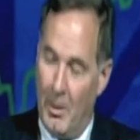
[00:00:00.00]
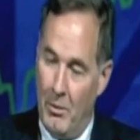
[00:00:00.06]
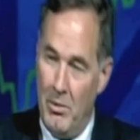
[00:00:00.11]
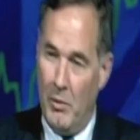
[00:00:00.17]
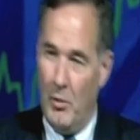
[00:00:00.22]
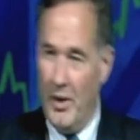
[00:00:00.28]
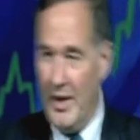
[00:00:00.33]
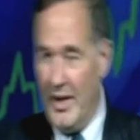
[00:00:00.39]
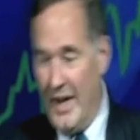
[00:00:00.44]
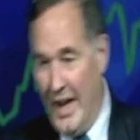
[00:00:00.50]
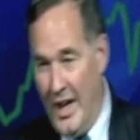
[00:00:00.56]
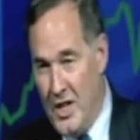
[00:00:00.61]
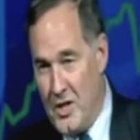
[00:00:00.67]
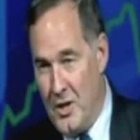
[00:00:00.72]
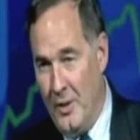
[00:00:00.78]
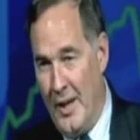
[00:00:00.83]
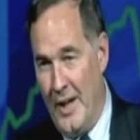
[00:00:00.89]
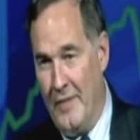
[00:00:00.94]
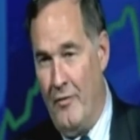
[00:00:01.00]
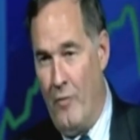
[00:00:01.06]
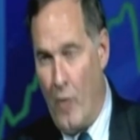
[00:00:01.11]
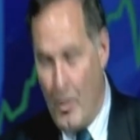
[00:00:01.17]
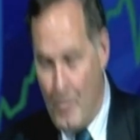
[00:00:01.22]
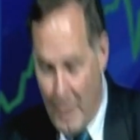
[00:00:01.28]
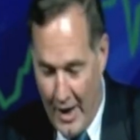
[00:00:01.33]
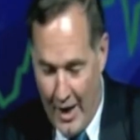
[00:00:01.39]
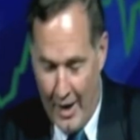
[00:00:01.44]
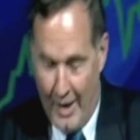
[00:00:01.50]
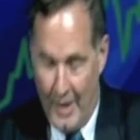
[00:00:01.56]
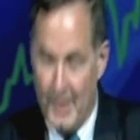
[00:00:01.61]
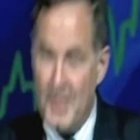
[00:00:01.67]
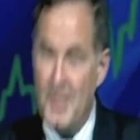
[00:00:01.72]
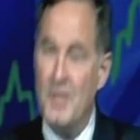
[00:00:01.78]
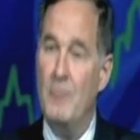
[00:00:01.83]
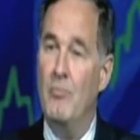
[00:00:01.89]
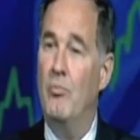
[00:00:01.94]
the government would engage in a lot of
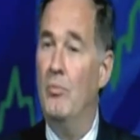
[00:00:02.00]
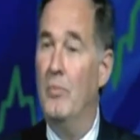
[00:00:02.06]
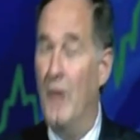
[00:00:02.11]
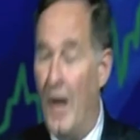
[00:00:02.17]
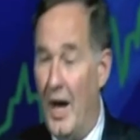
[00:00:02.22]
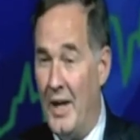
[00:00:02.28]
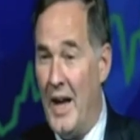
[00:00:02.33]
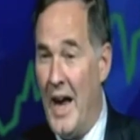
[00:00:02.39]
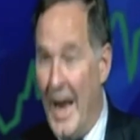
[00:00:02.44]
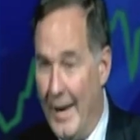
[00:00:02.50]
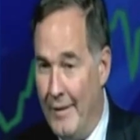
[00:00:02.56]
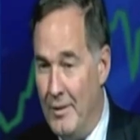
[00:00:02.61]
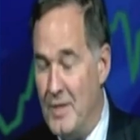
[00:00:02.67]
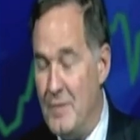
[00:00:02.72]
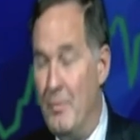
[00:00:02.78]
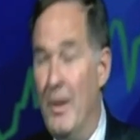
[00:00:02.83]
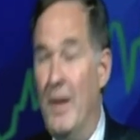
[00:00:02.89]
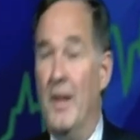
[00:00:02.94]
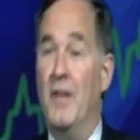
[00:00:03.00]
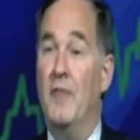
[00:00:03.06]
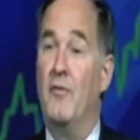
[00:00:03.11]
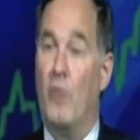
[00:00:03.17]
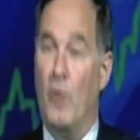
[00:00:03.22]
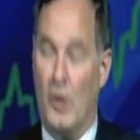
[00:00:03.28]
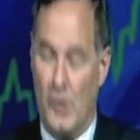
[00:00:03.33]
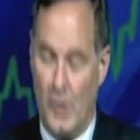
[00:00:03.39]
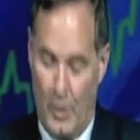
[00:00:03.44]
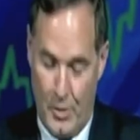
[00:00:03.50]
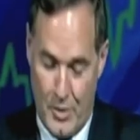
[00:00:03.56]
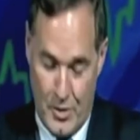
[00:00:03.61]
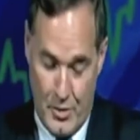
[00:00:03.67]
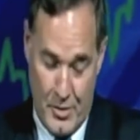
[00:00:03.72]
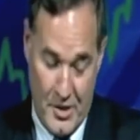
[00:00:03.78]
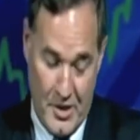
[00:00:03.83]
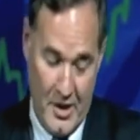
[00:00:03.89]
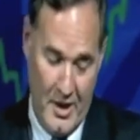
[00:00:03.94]
forbearance, not have as many
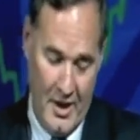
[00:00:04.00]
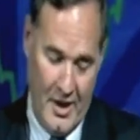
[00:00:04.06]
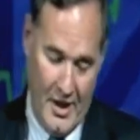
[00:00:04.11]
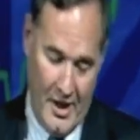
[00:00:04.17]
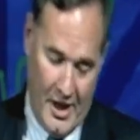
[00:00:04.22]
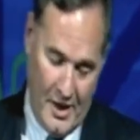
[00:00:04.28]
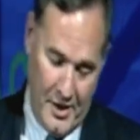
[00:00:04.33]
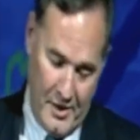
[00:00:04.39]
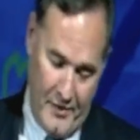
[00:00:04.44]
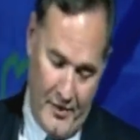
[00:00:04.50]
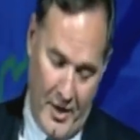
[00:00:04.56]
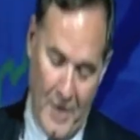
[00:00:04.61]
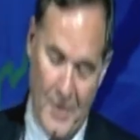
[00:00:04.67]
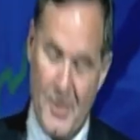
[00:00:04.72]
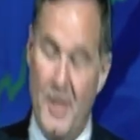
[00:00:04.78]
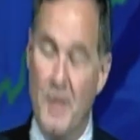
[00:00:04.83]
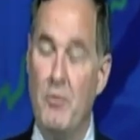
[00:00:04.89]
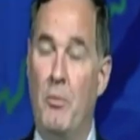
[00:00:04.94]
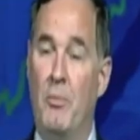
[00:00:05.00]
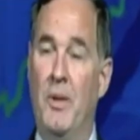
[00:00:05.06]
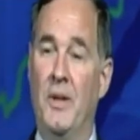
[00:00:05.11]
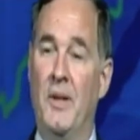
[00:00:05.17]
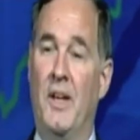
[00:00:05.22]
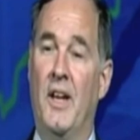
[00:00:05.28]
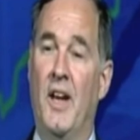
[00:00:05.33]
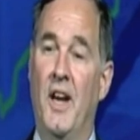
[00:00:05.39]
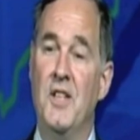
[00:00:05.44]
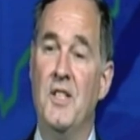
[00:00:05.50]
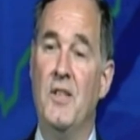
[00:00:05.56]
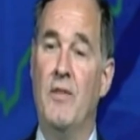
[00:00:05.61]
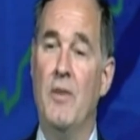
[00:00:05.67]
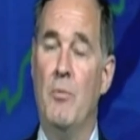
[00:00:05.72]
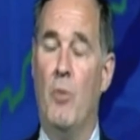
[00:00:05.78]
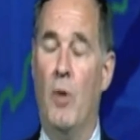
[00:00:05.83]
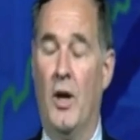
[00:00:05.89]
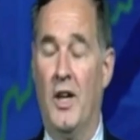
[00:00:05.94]
foreclosures and defaults, as would be the case
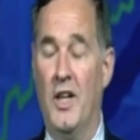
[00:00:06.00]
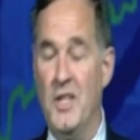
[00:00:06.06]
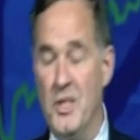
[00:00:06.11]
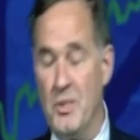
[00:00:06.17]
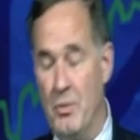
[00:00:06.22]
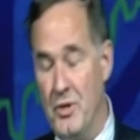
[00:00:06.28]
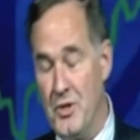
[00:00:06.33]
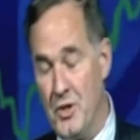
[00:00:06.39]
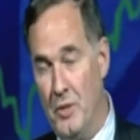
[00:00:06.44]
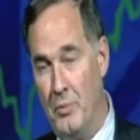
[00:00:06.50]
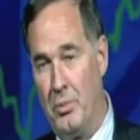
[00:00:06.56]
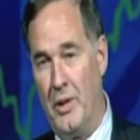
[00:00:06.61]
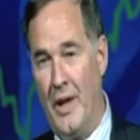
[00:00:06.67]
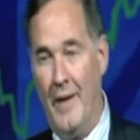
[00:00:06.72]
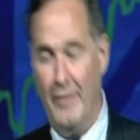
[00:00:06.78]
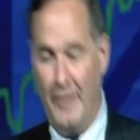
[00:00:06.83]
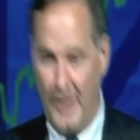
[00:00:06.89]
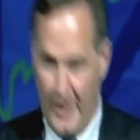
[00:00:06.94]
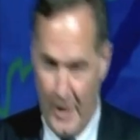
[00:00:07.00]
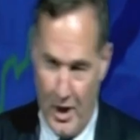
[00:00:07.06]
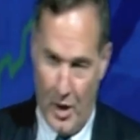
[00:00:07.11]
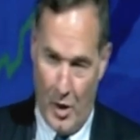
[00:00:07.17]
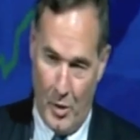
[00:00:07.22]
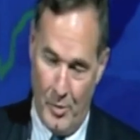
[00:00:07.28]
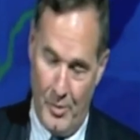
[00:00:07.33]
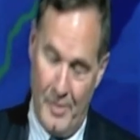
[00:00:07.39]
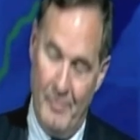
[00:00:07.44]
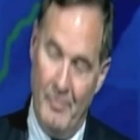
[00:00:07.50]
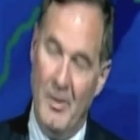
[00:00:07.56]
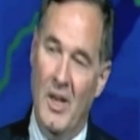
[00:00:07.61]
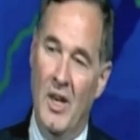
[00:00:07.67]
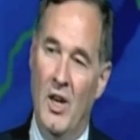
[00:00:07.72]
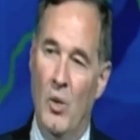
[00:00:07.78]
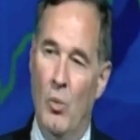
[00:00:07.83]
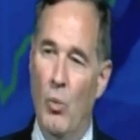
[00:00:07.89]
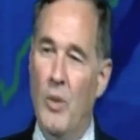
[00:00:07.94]
if the mortgages were still privately owned.
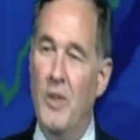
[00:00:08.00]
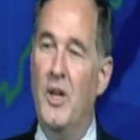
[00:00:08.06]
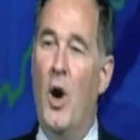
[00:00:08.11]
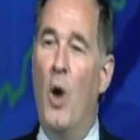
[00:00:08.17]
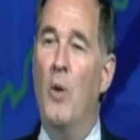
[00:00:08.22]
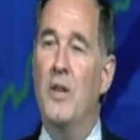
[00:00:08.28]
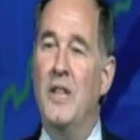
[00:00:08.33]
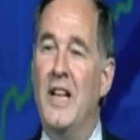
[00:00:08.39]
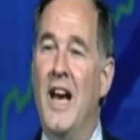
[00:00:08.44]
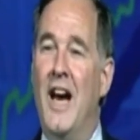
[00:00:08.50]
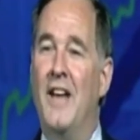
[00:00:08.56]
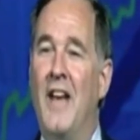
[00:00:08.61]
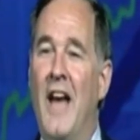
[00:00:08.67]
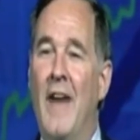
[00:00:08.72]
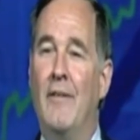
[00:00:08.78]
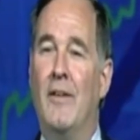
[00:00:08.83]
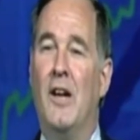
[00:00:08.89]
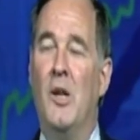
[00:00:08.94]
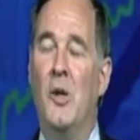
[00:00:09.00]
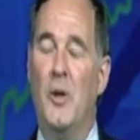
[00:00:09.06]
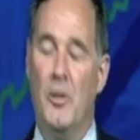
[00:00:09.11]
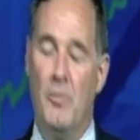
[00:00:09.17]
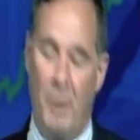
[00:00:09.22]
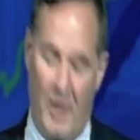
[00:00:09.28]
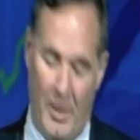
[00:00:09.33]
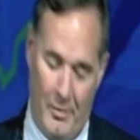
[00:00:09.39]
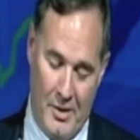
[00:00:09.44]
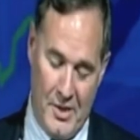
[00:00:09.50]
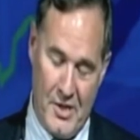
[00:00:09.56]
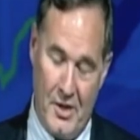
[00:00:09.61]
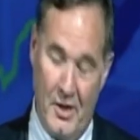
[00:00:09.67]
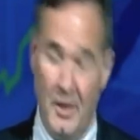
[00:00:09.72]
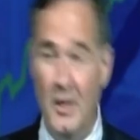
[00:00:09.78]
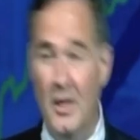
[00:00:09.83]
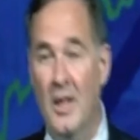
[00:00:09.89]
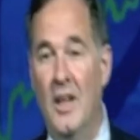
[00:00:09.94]
We don't yet have a clear
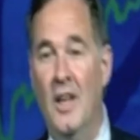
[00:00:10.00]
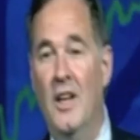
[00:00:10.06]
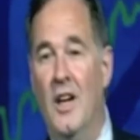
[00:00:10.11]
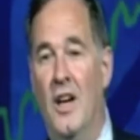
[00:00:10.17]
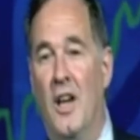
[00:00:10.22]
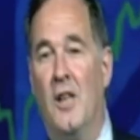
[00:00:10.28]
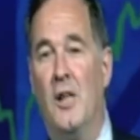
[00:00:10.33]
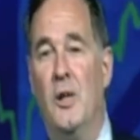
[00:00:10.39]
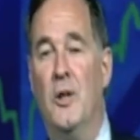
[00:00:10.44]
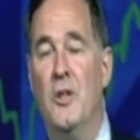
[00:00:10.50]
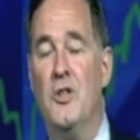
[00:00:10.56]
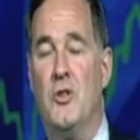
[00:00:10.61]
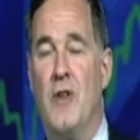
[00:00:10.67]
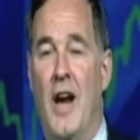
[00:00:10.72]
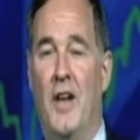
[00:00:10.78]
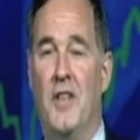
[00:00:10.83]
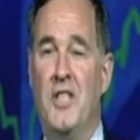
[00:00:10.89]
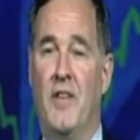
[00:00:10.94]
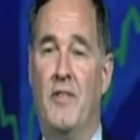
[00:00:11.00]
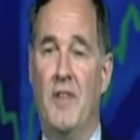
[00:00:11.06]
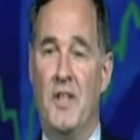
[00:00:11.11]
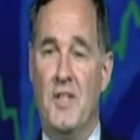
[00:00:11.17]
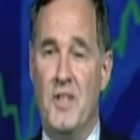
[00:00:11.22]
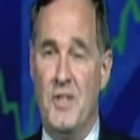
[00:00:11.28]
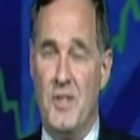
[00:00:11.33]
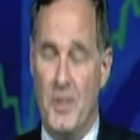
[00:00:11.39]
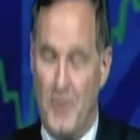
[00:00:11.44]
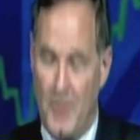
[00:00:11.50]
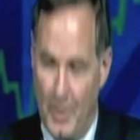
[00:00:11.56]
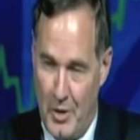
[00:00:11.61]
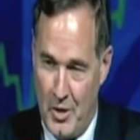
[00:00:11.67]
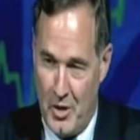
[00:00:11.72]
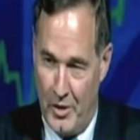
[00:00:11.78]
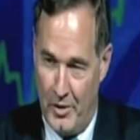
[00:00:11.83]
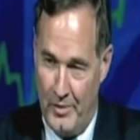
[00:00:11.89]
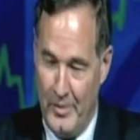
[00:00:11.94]
policy, a clear strategy for this
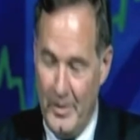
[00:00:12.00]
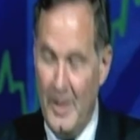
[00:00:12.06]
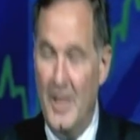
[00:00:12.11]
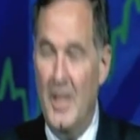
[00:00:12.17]
institution.